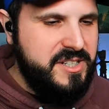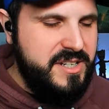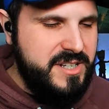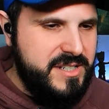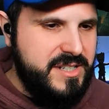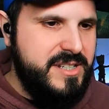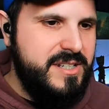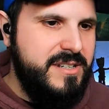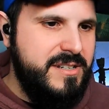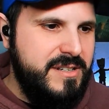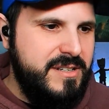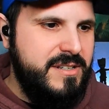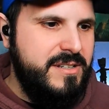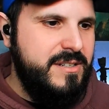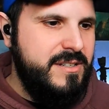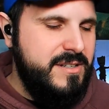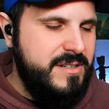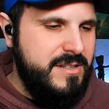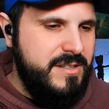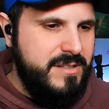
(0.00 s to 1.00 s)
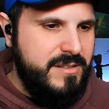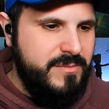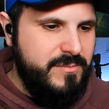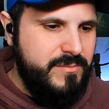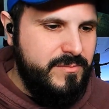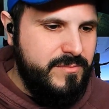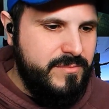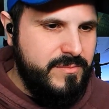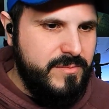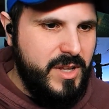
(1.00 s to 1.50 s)
Everything else will open up
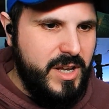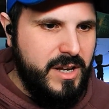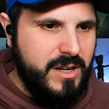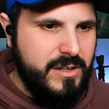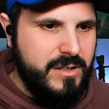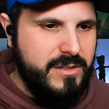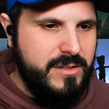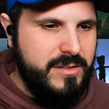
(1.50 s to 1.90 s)
for you. Ugh.